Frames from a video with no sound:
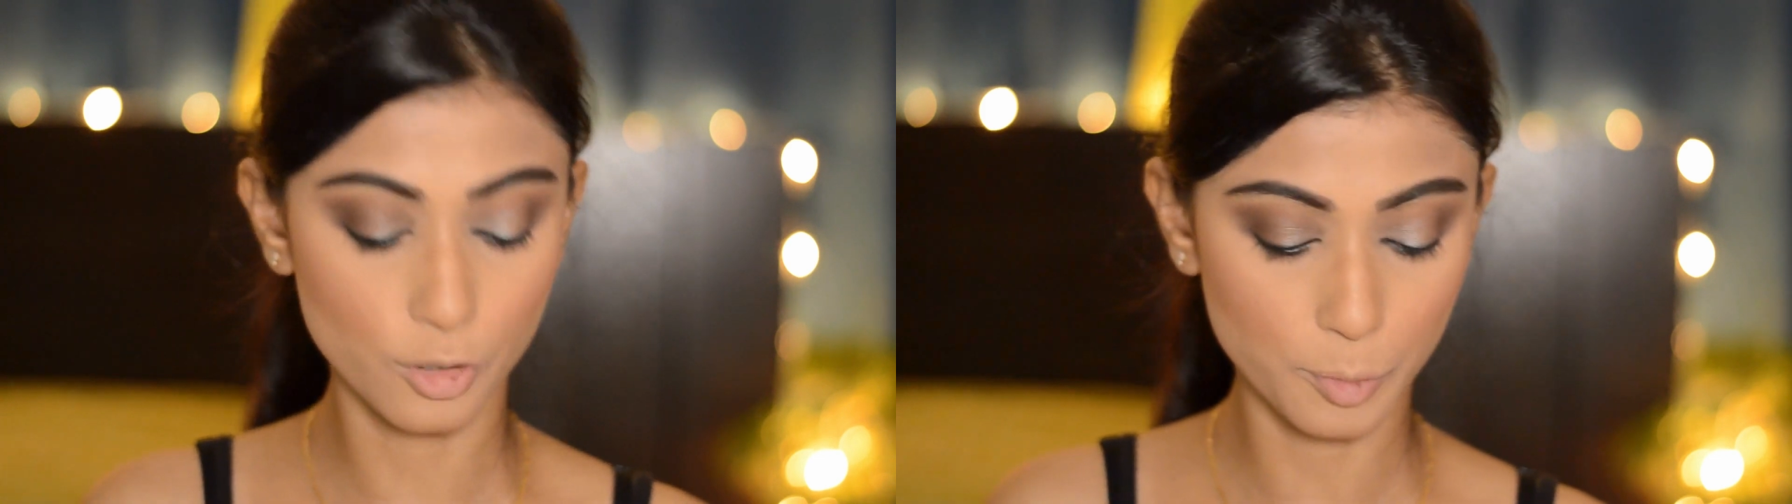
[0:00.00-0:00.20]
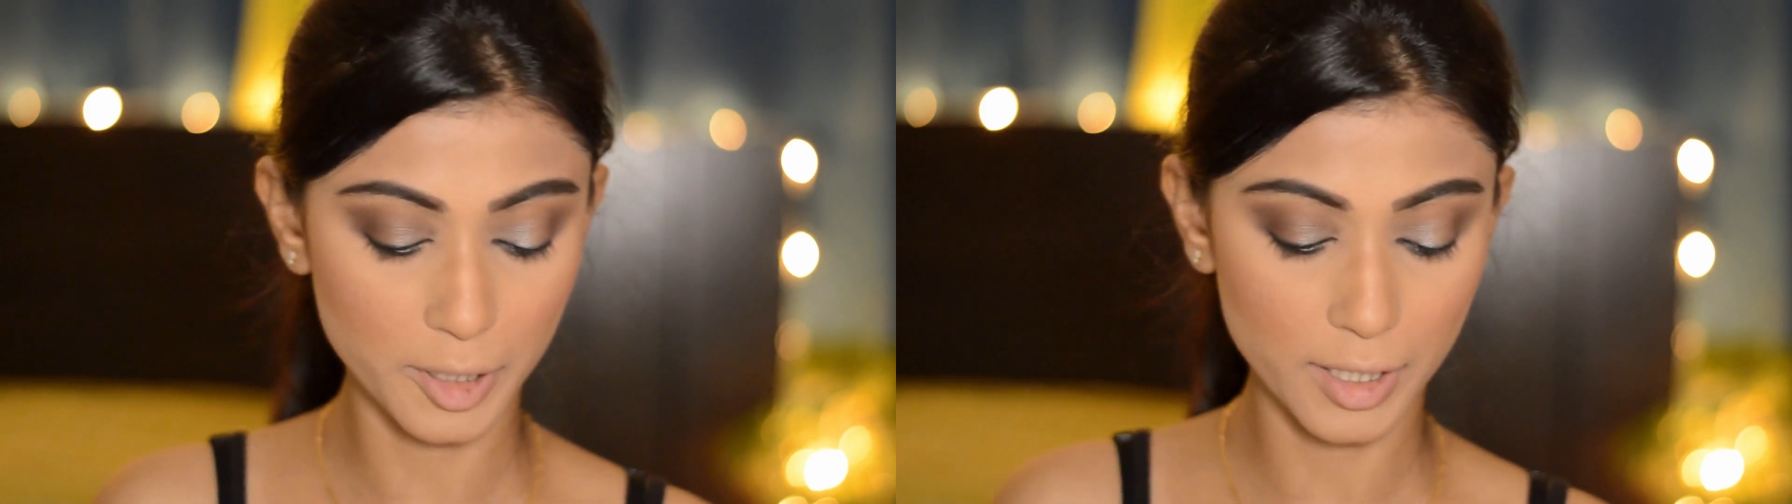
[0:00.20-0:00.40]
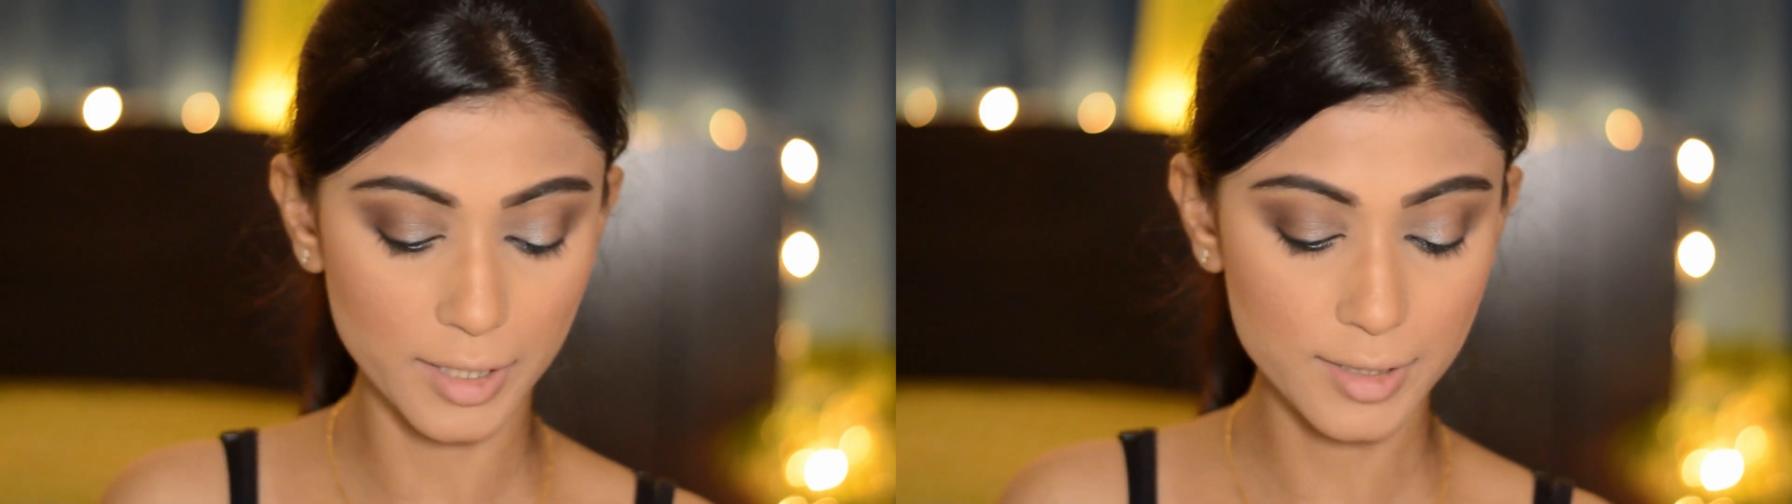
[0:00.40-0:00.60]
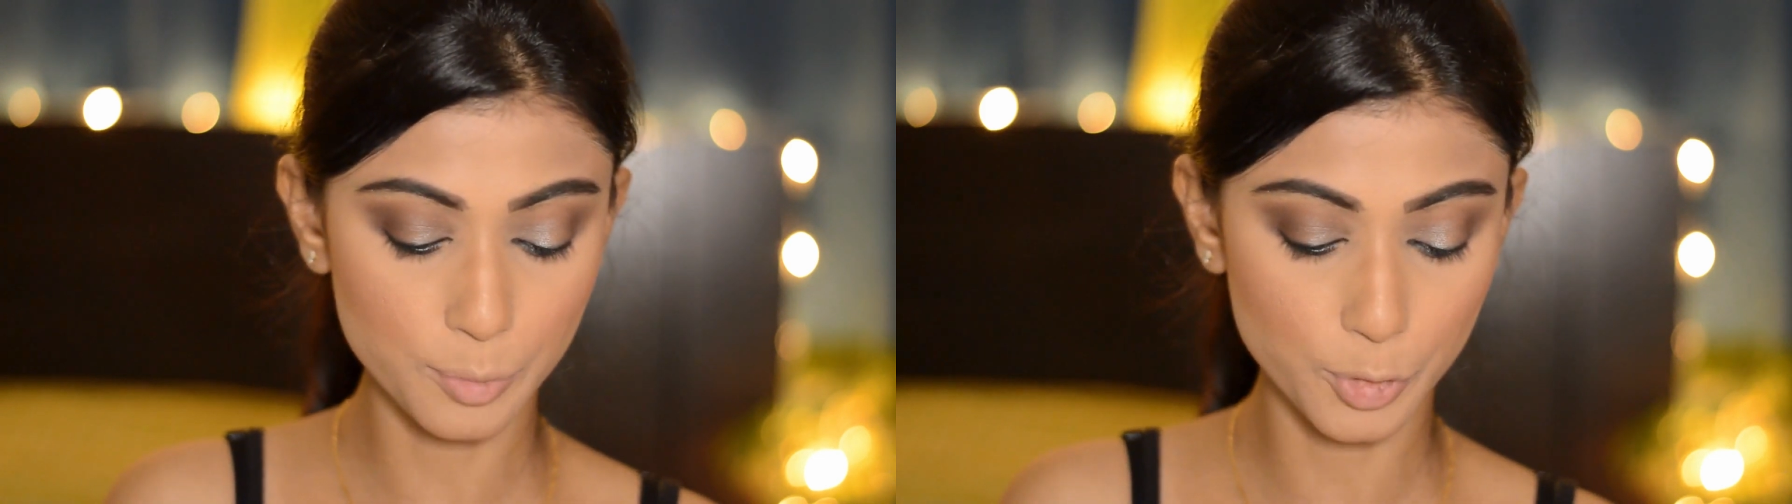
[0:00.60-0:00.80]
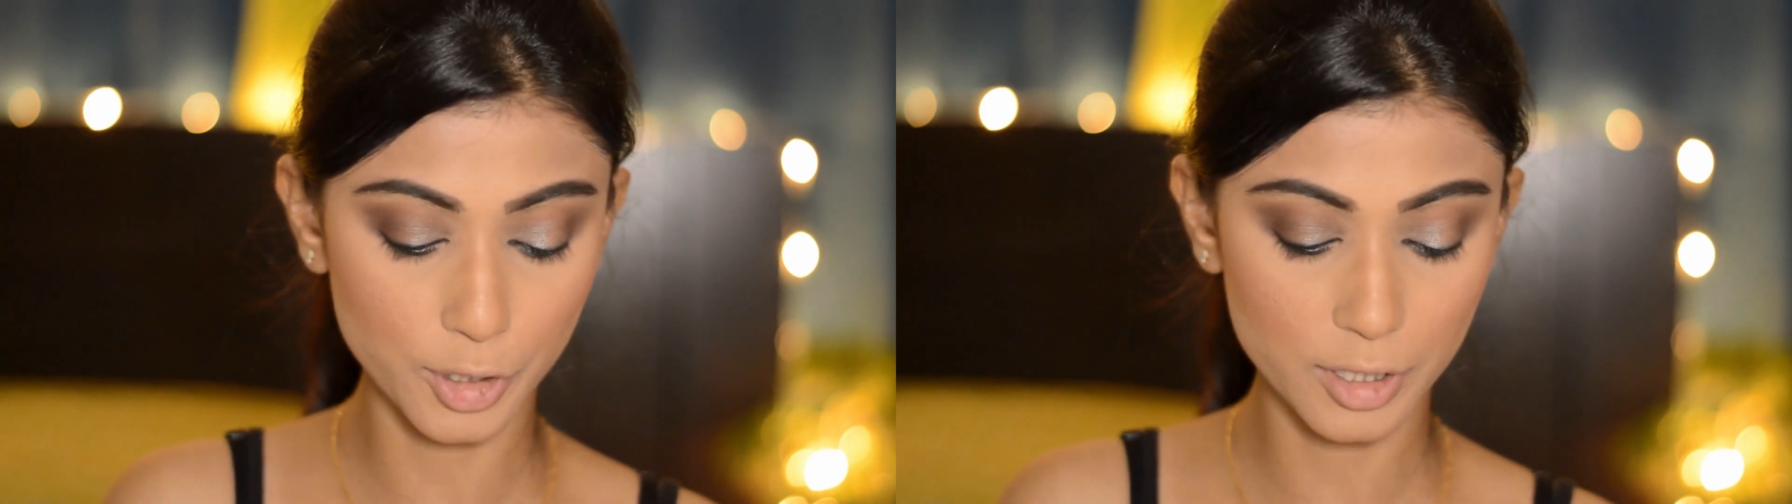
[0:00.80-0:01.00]
of my eyes, and
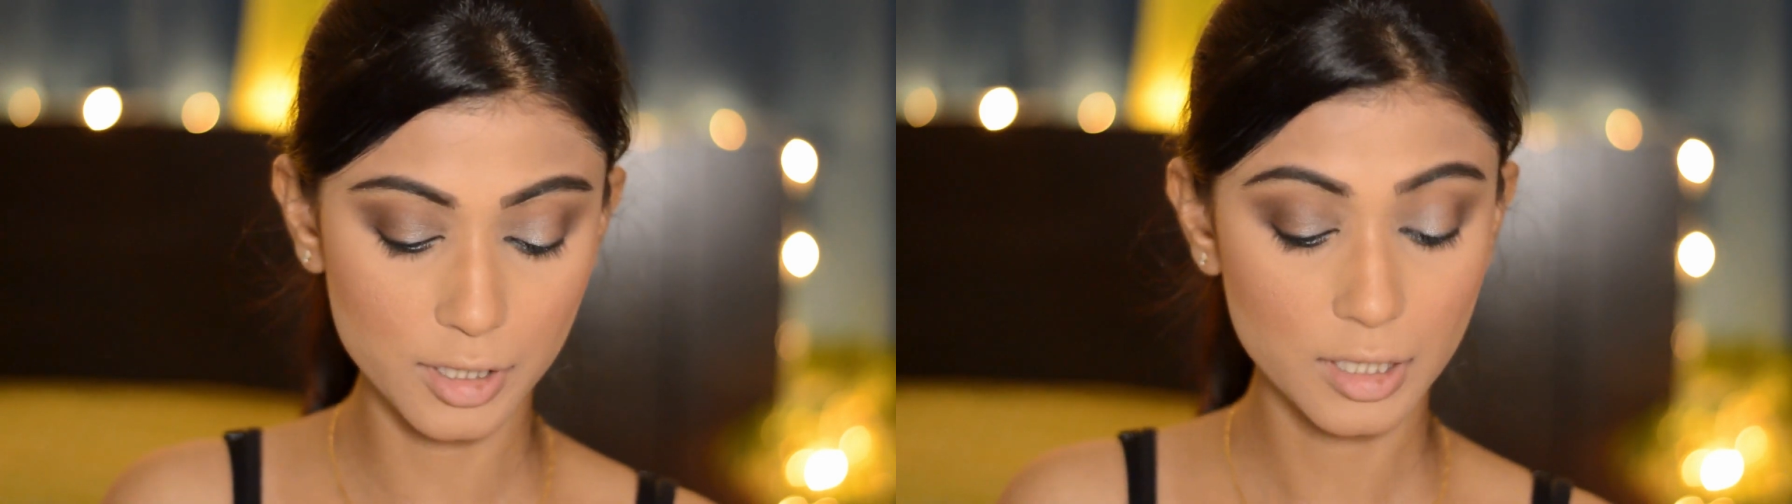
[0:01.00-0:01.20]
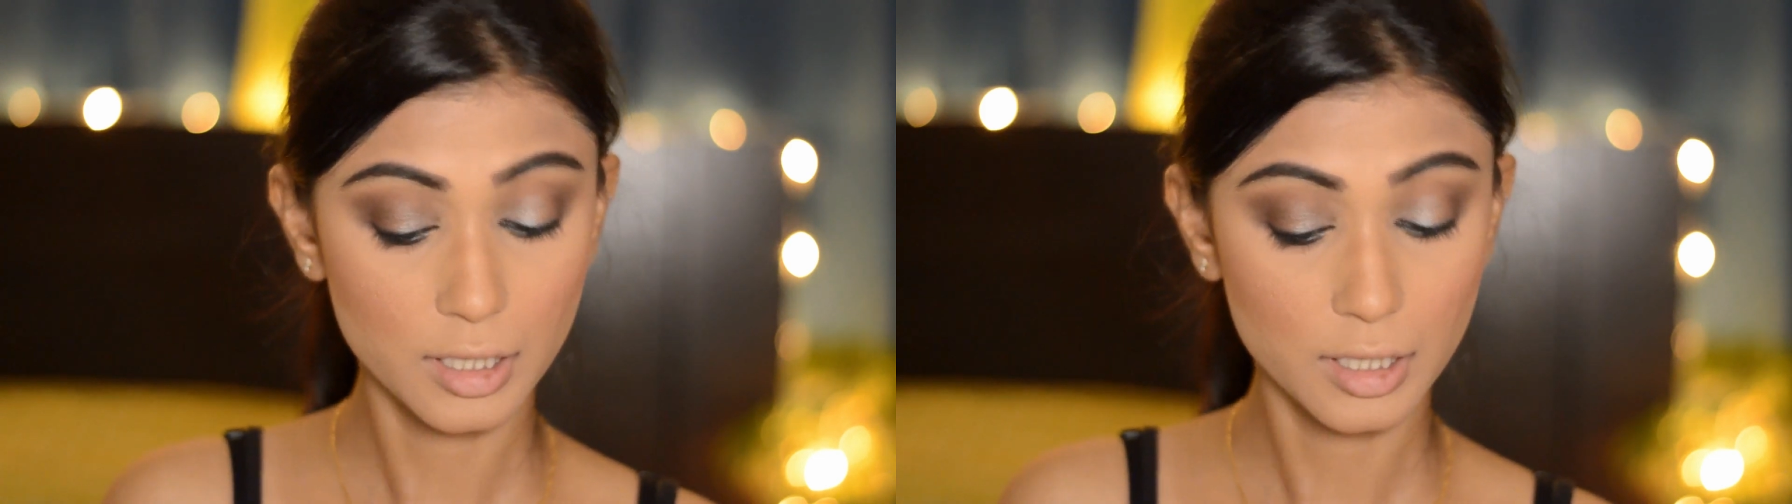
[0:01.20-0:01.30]
put it